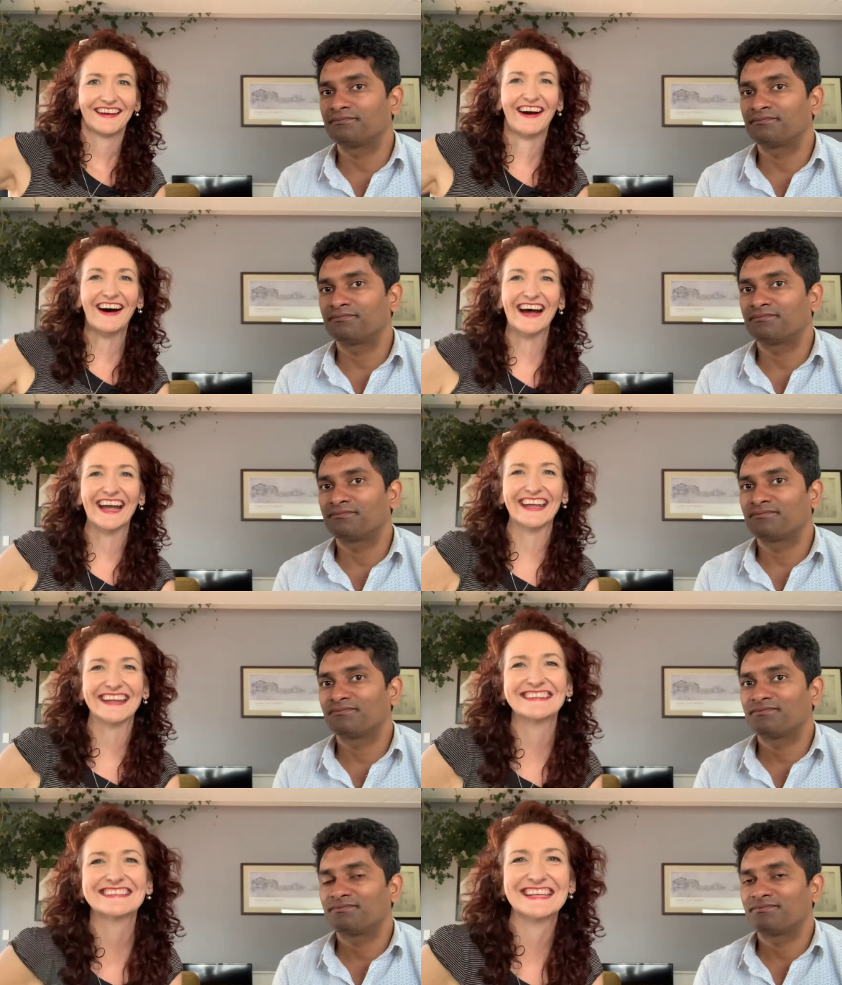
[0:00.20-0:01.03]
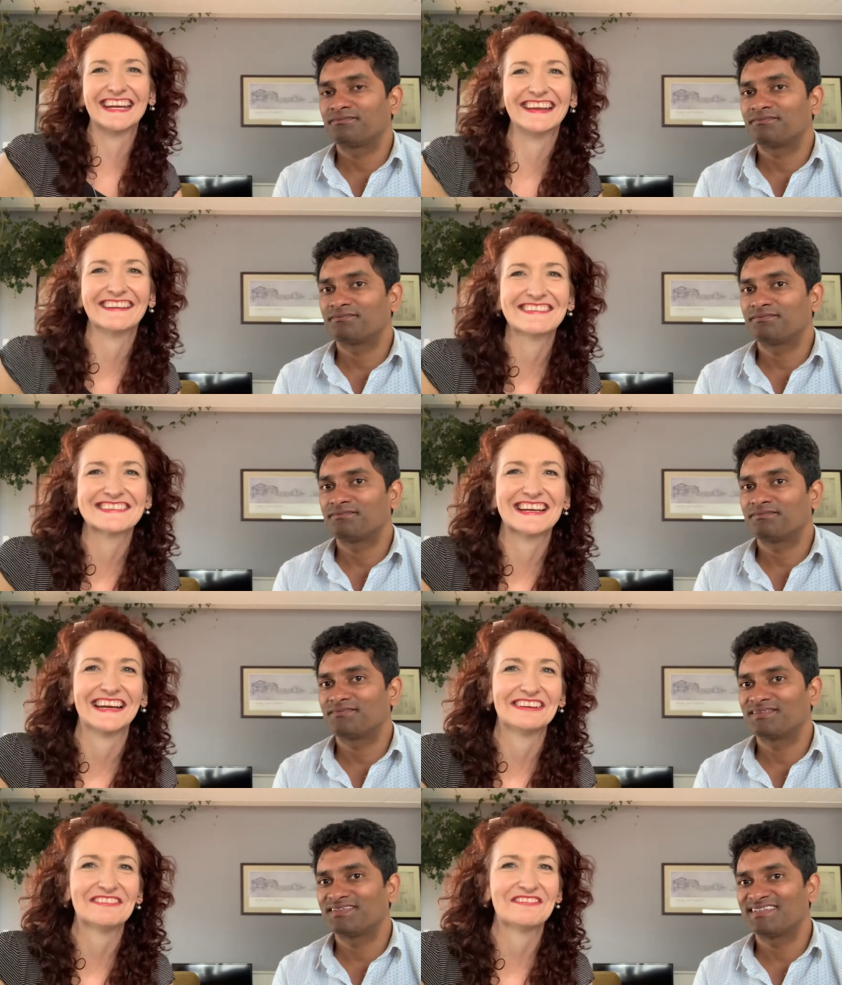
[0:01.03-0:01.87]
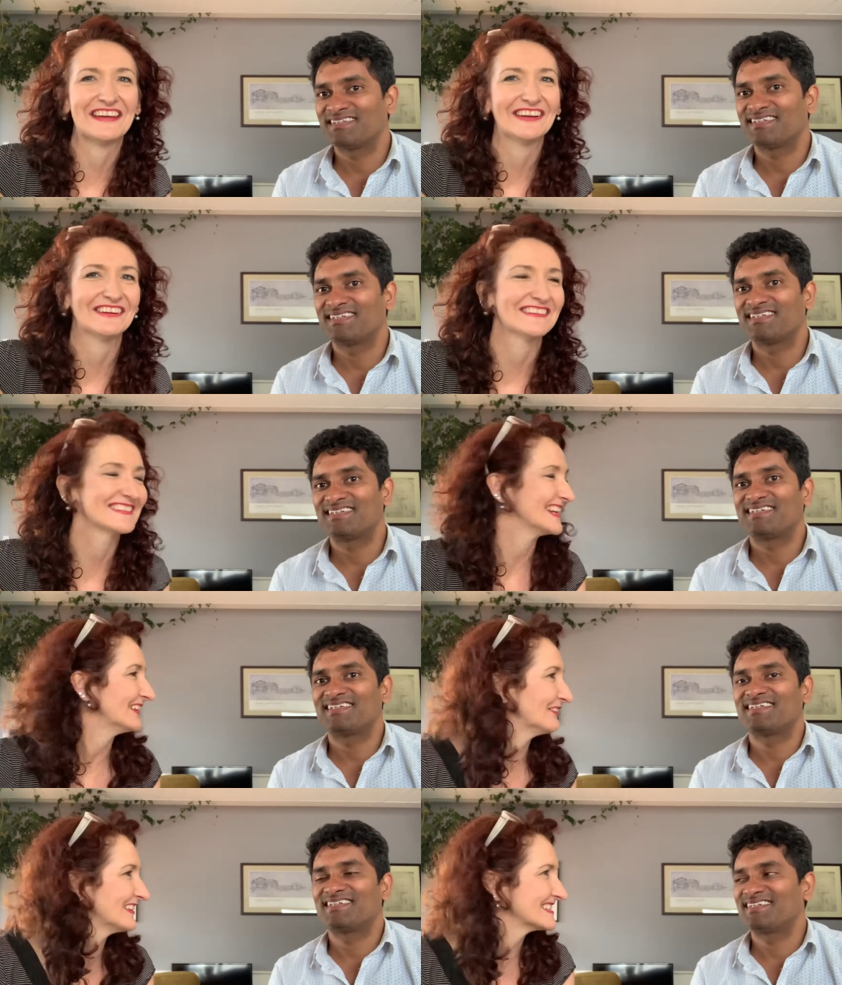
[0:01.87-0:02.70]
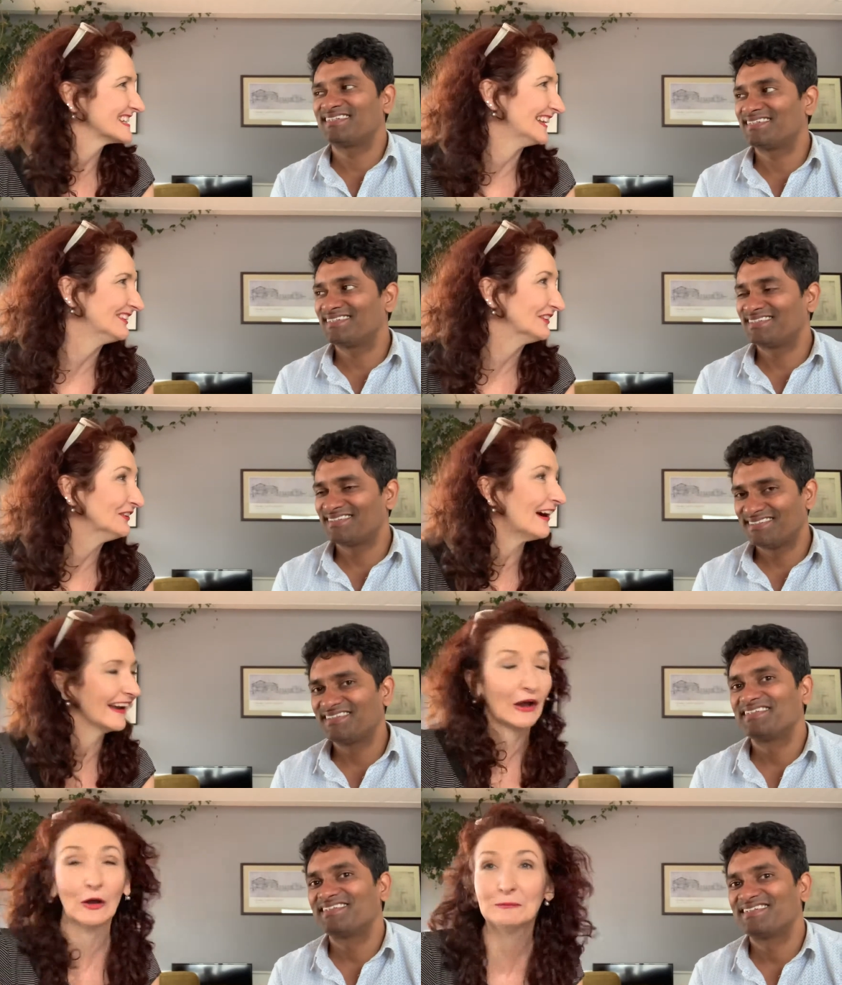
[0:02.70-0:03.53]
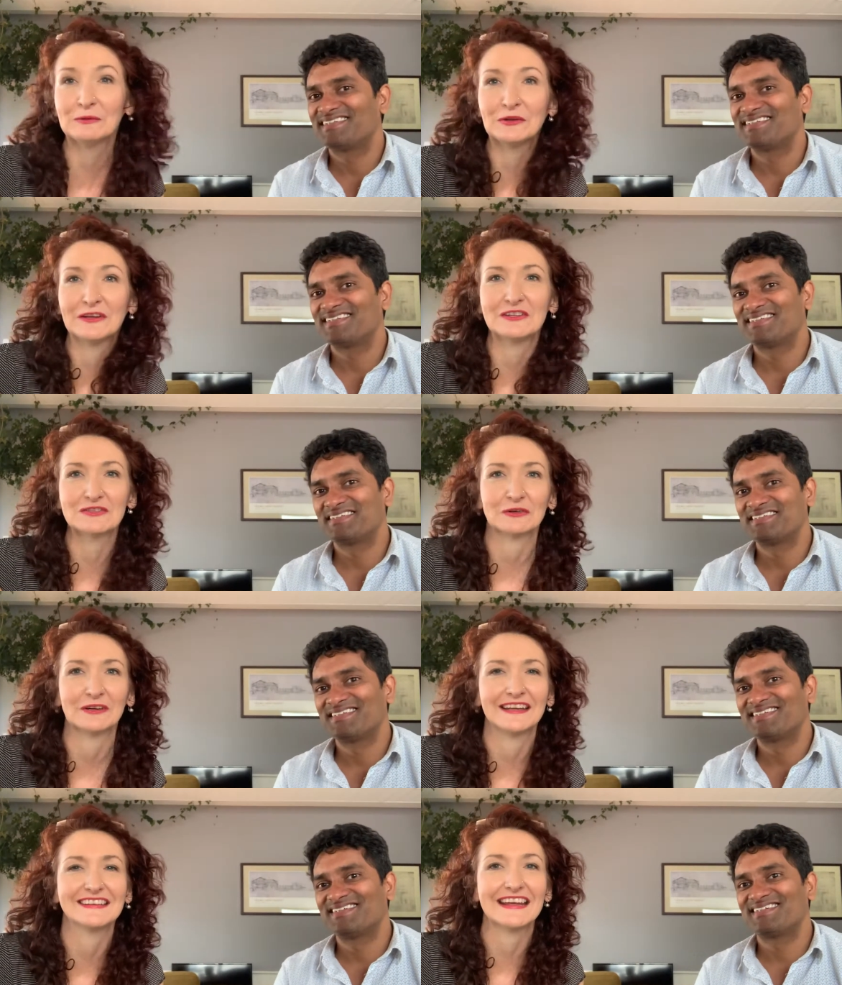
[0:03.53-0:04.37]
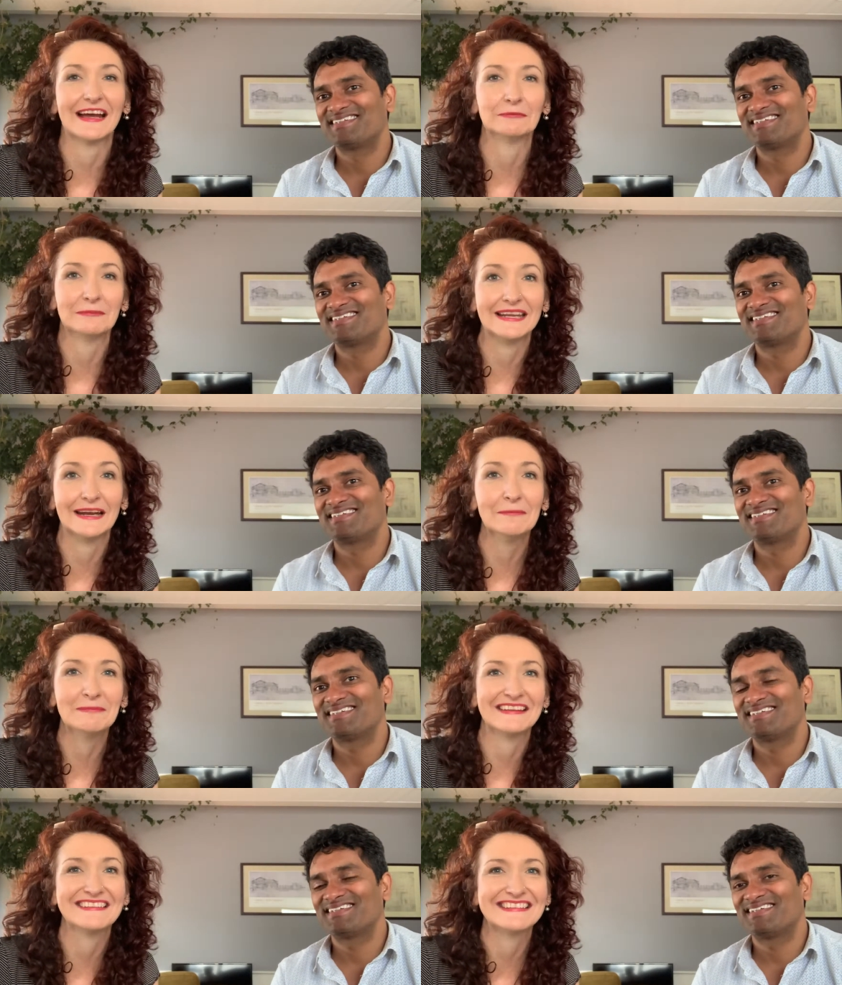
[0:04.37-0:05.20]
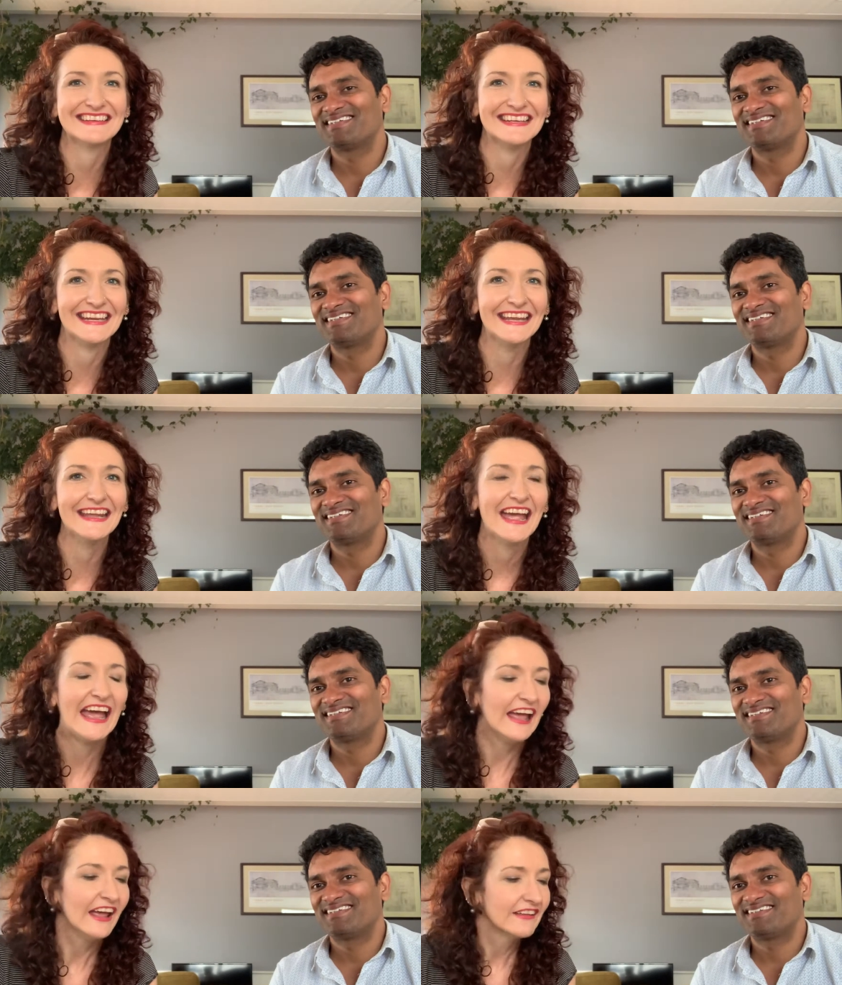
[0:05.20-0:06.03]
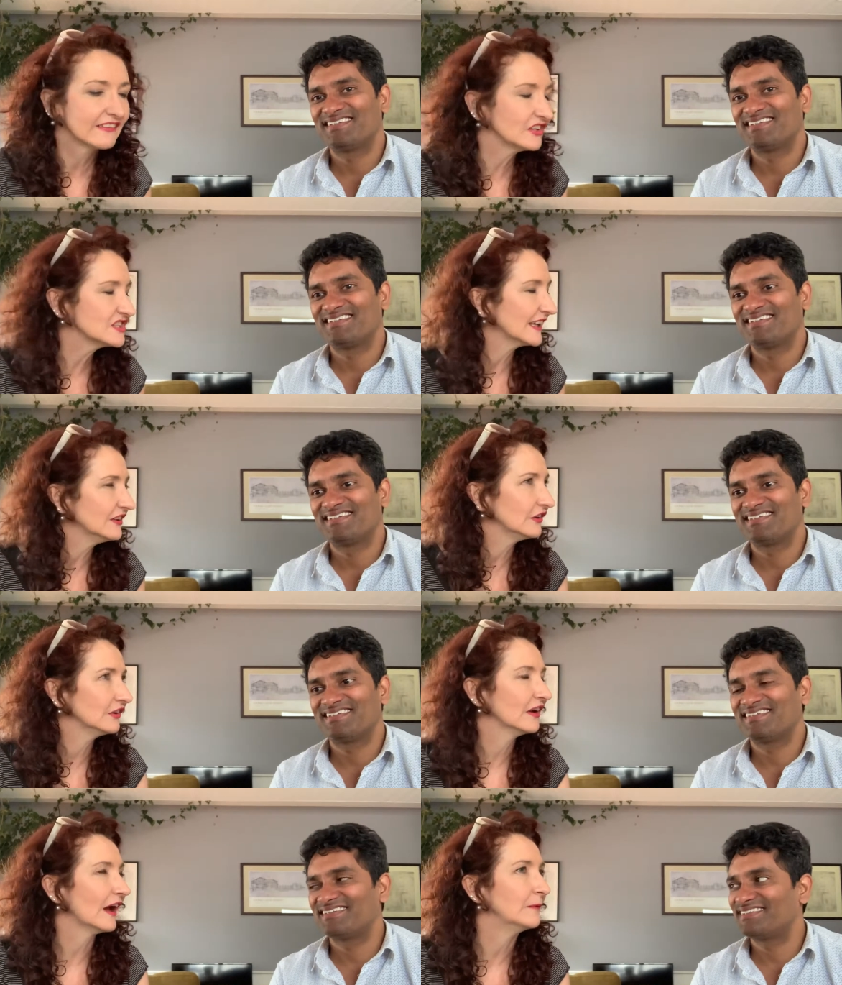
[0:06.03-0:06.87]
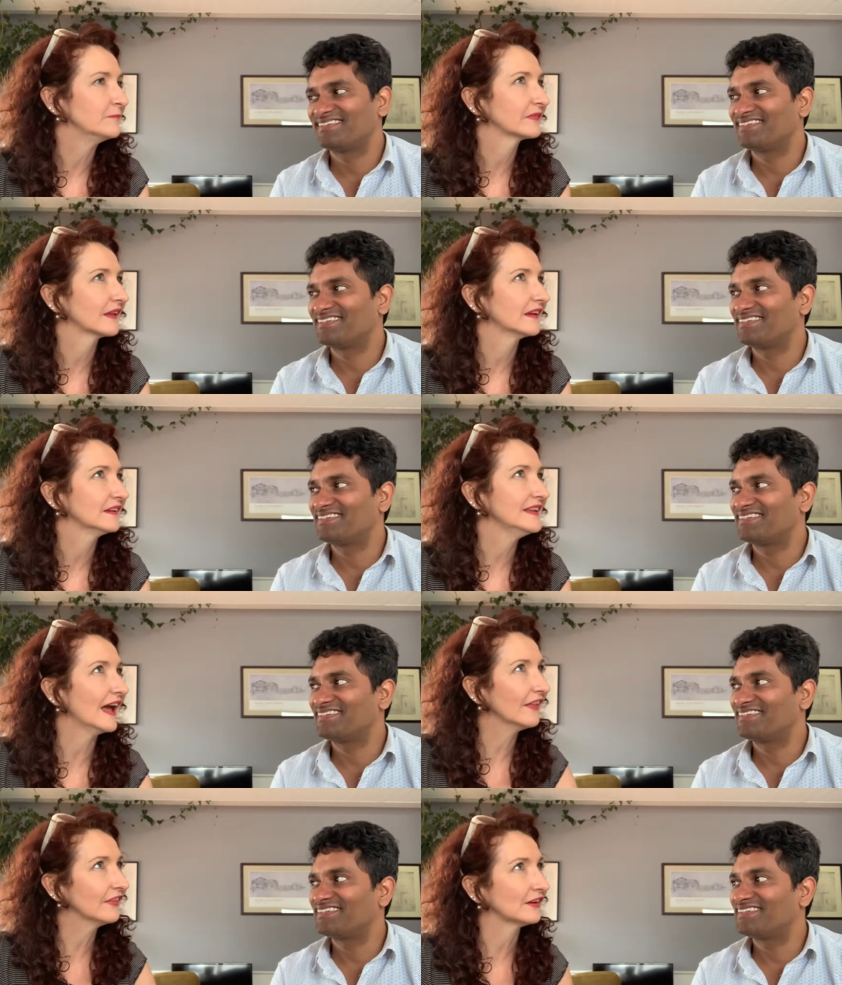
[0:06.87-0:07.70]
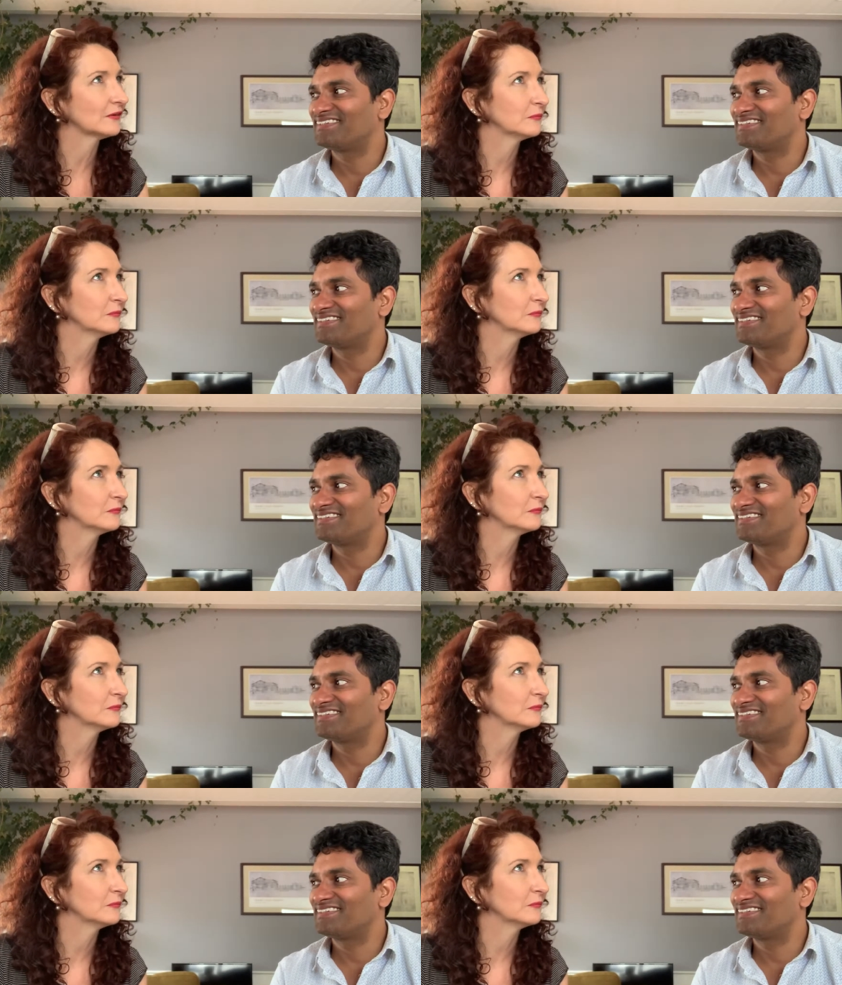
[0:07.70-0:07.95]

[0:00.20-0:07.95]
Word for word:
Speaker 1: Hi, it's Danielle Stein Fairhurst here with Chandoo. I hope you enjoyed our meetup in Sydney. So, Chandoo, um, now that